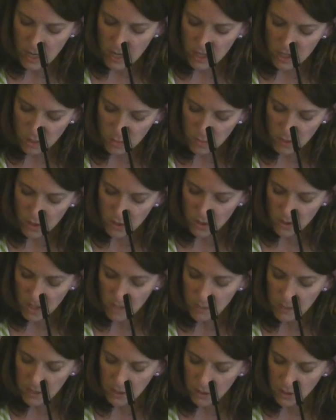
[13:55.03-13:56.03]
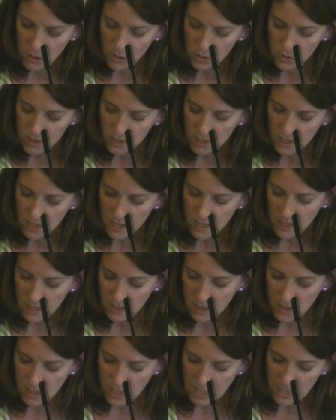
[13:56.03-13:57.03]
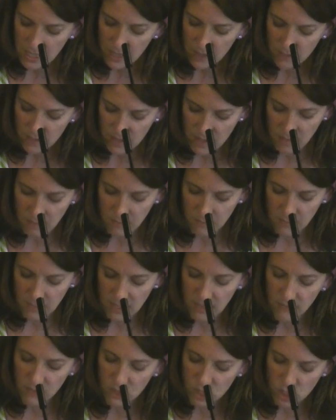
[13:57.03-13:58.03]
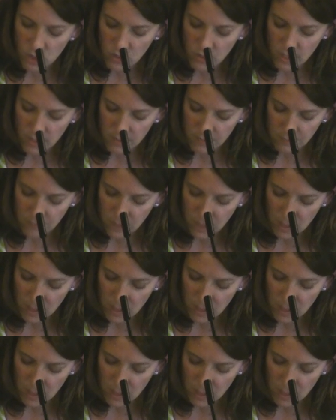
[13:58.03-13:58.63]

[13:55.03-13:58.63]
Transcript: and their mother had been loath to cut it on any of them, even Jonah.